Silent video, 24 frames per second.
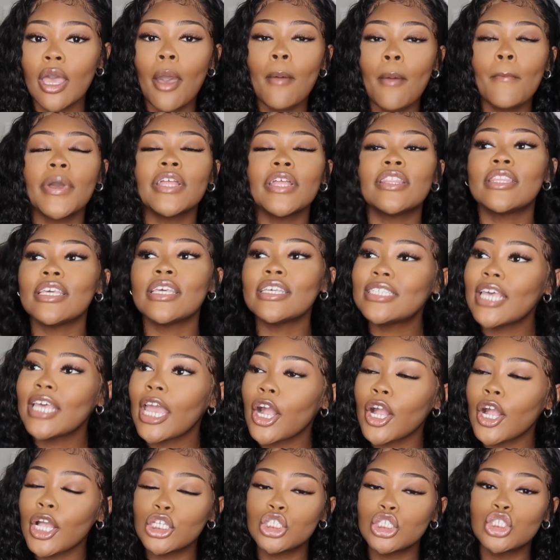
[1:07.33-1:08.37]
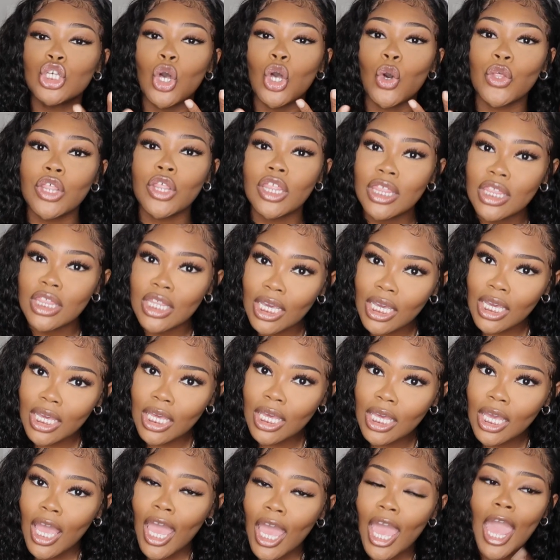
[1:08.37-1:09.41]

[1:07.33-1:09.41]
but this hair is so thick